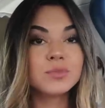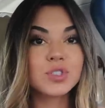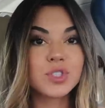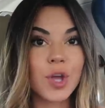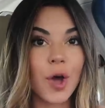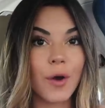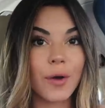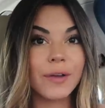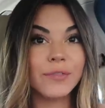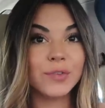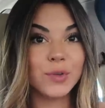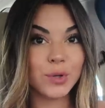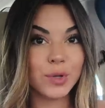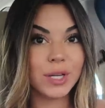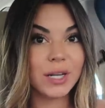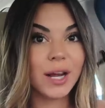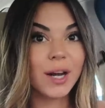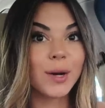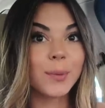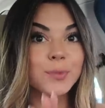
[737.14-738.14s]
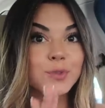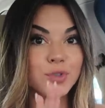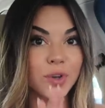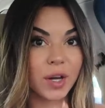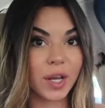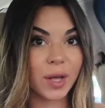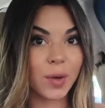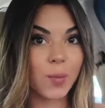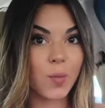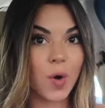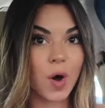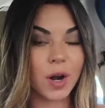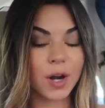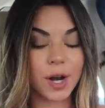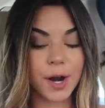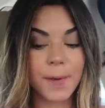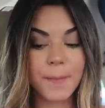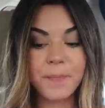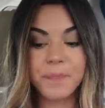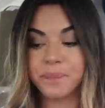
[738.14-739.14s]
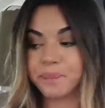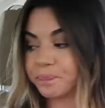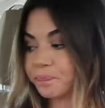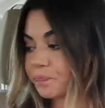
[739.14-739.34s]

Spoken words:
So if you need help drinking water,